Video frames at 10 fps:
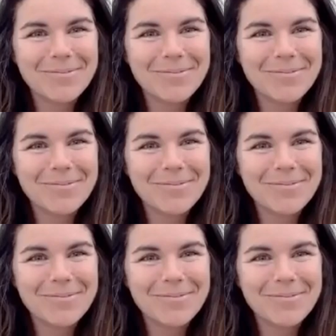
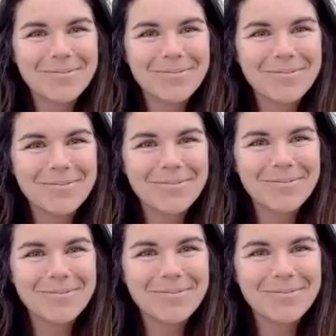
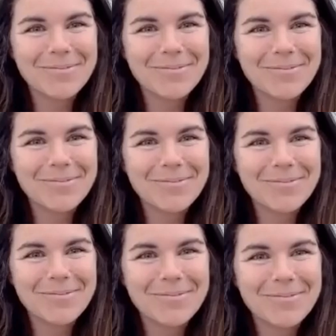
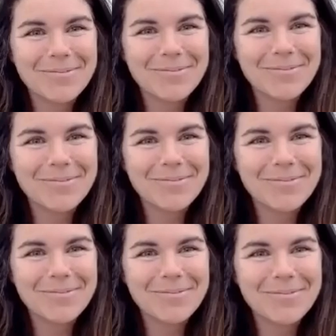
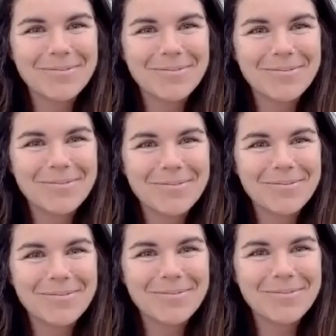
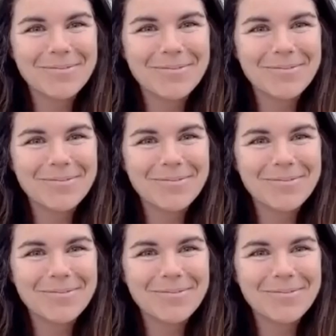The person shown says nothing.